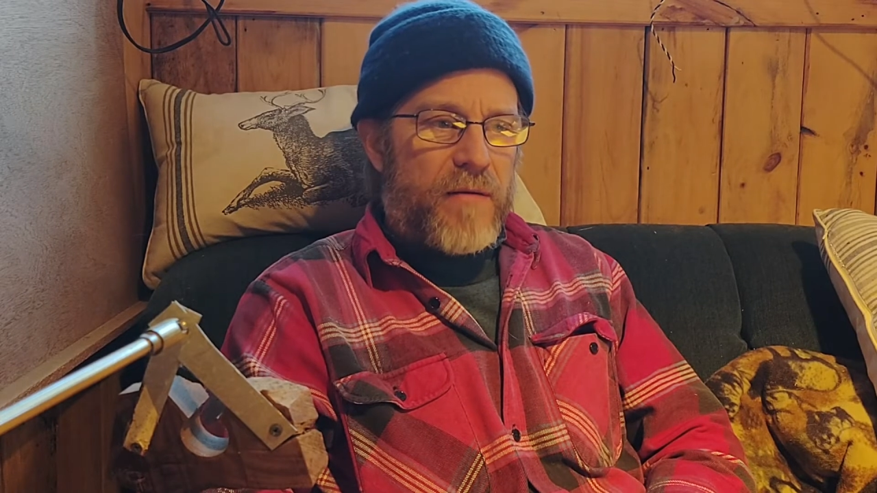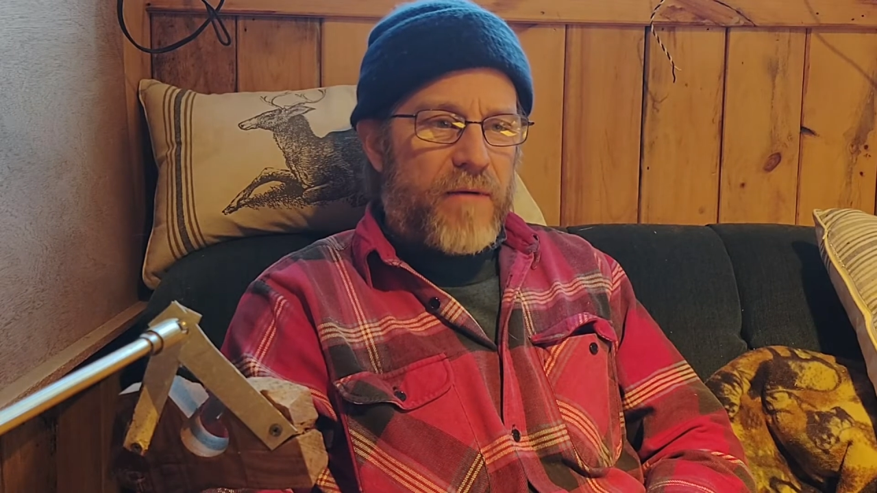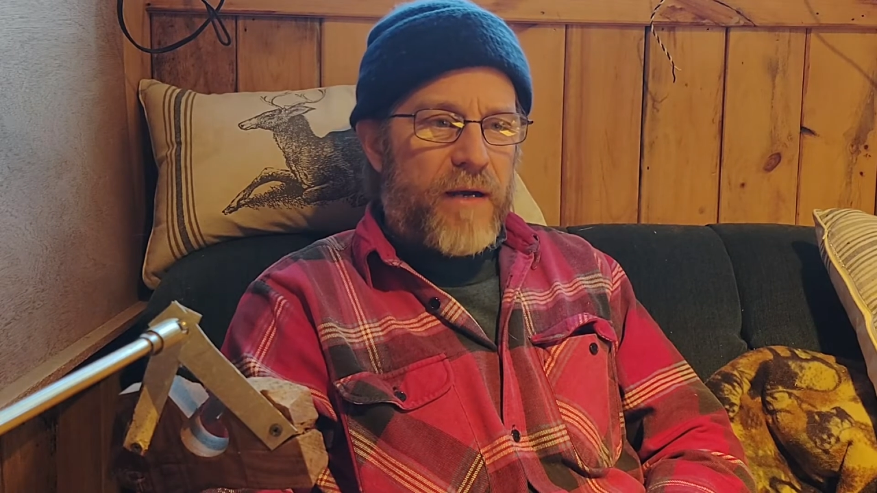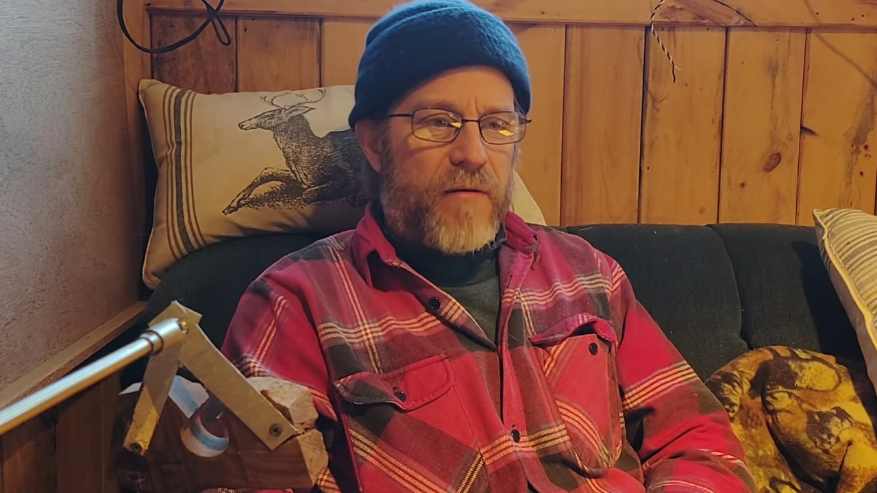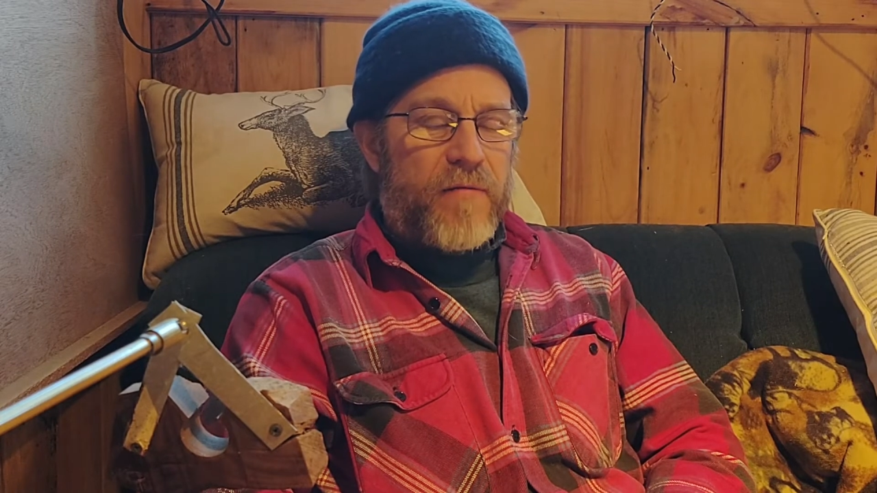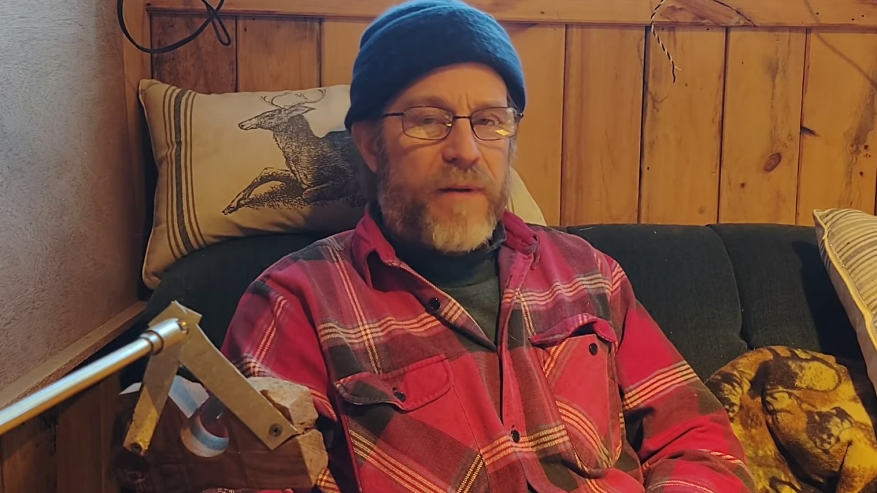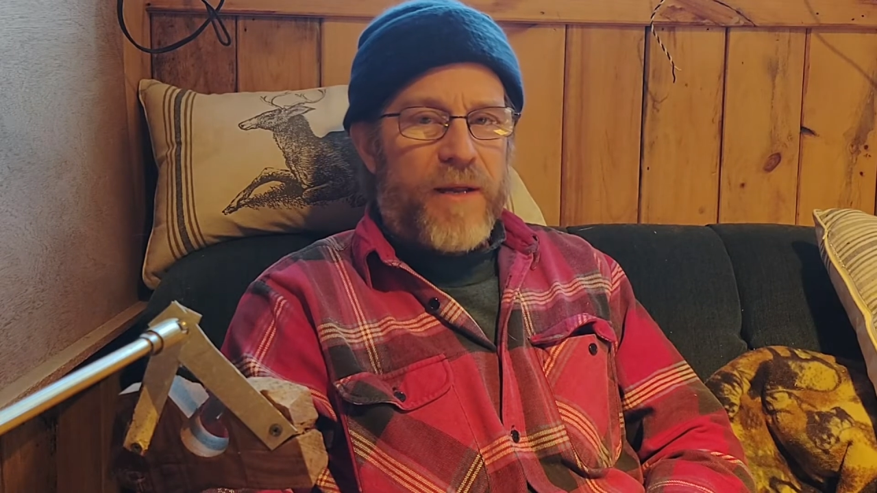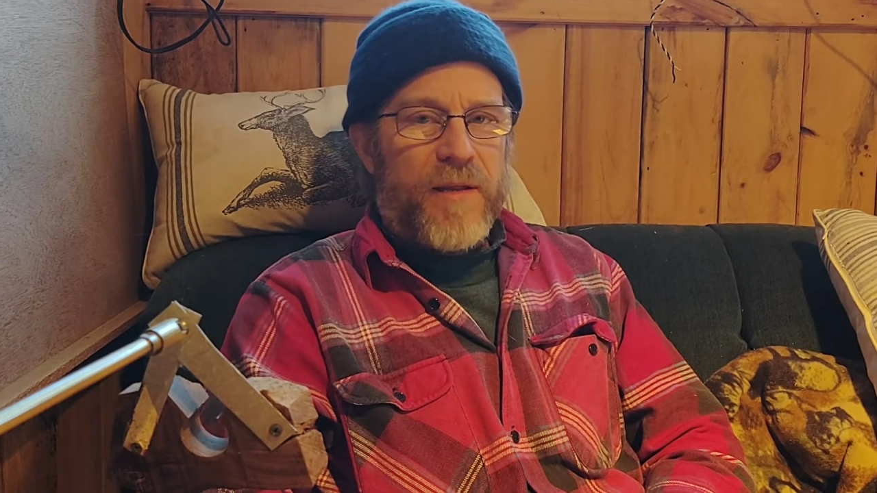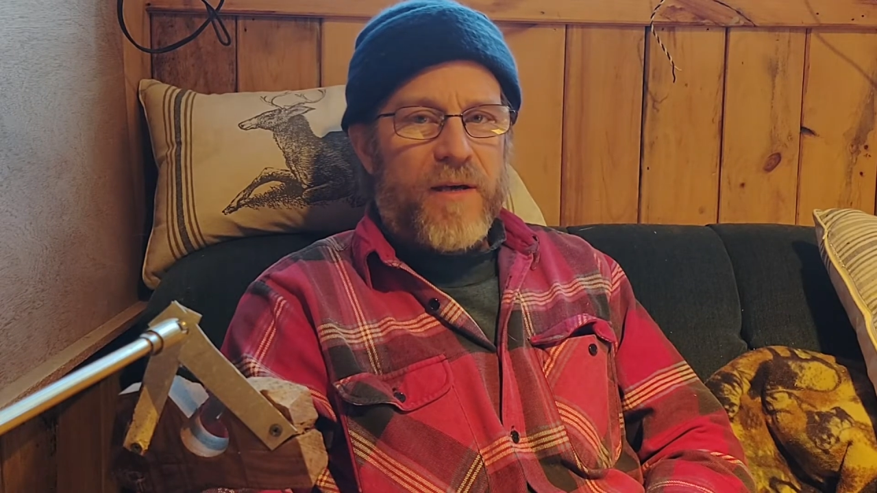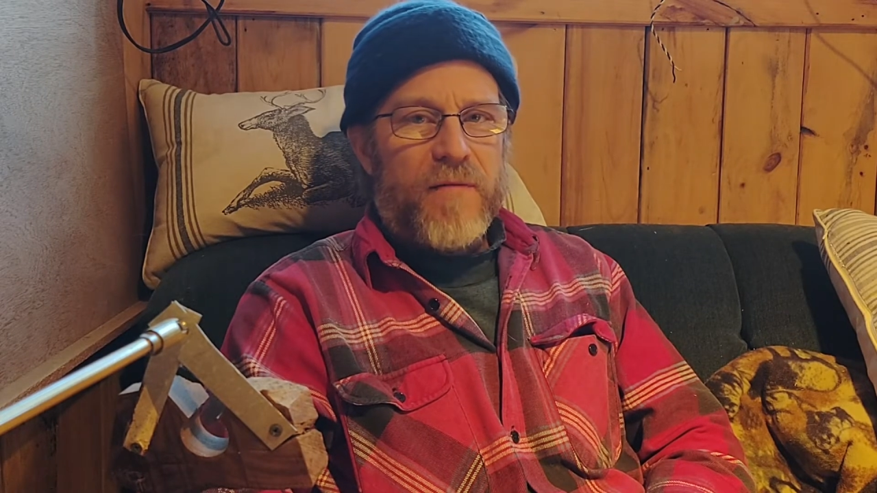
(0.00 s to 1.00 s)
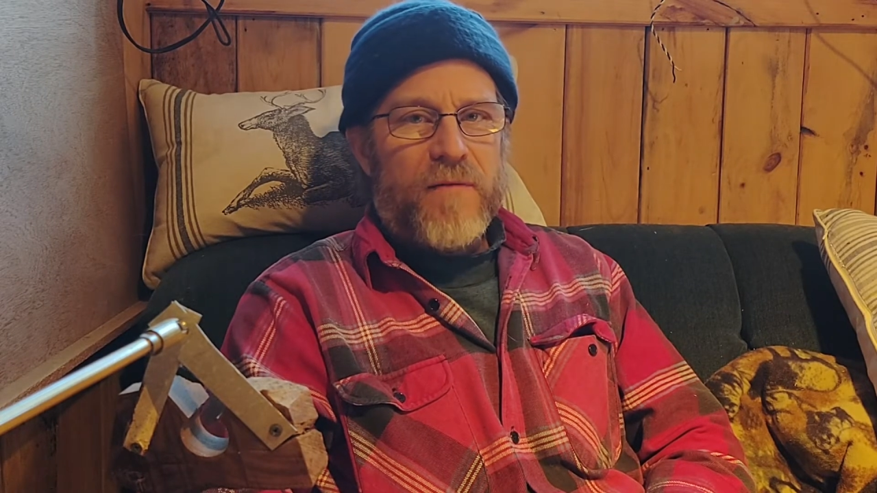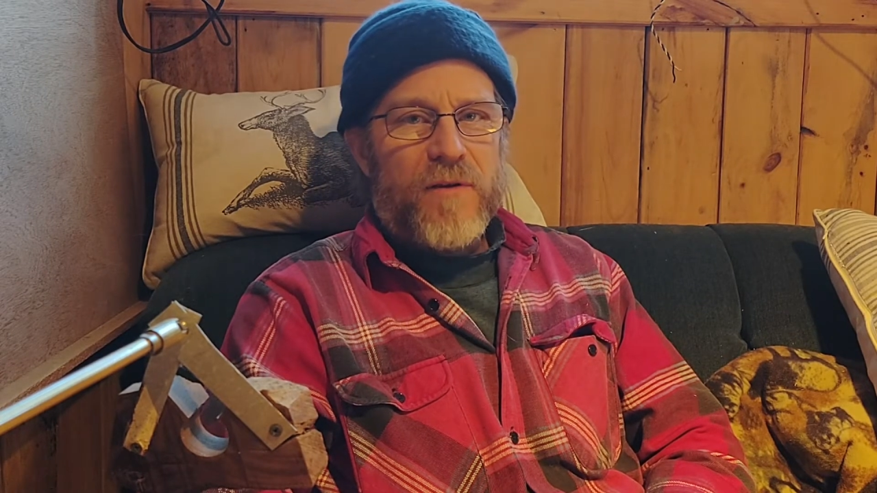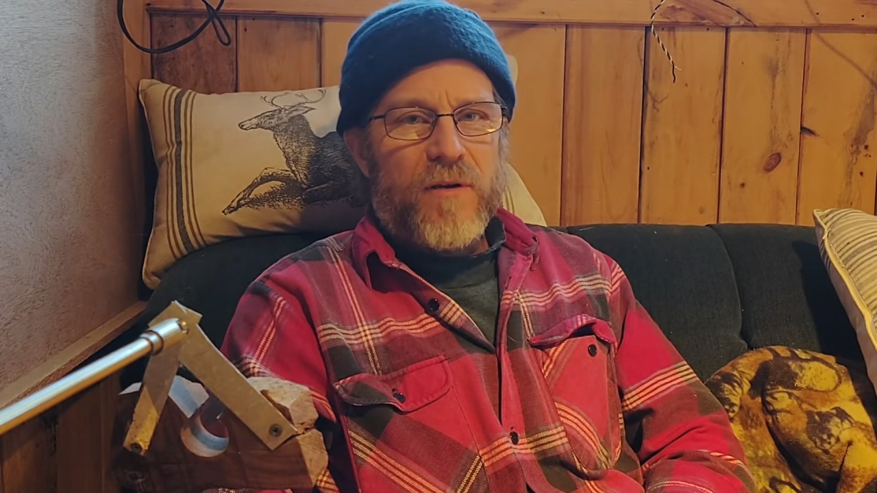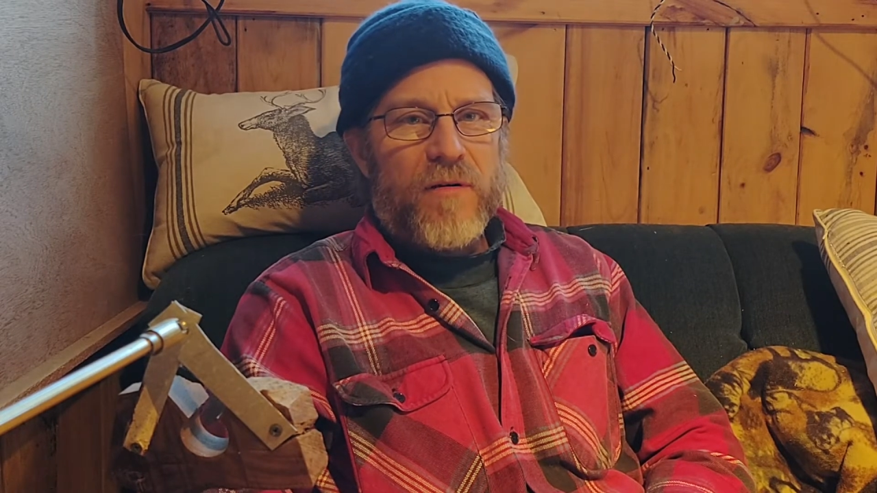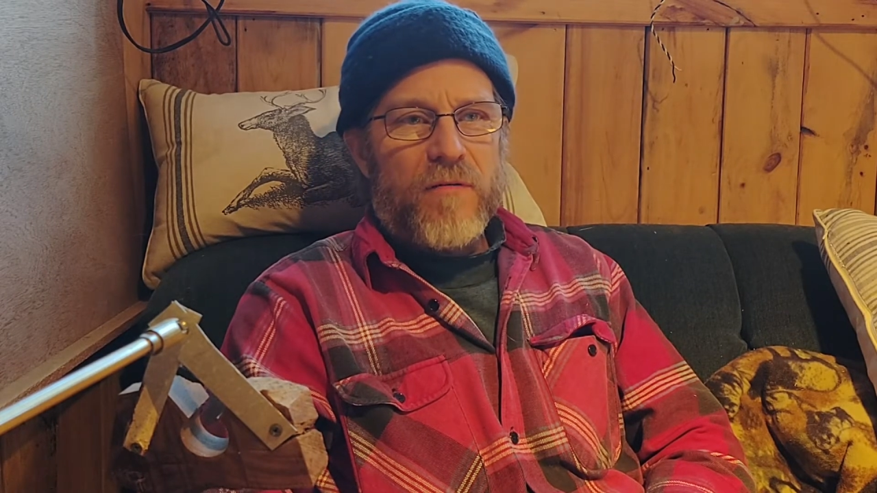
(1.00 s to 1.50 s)
record for myself,
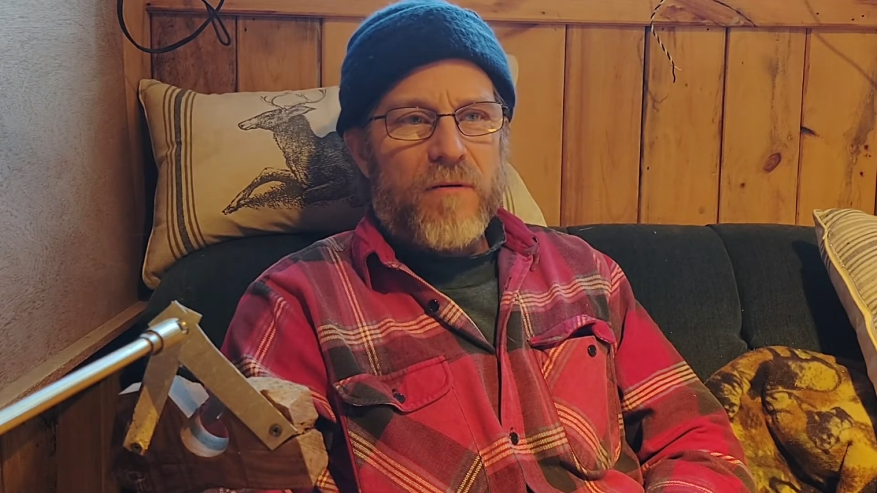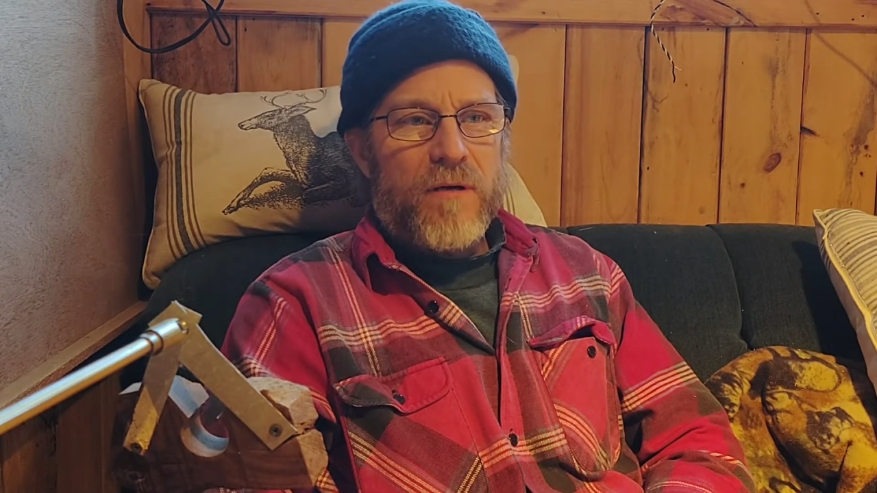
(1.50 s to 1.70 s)
so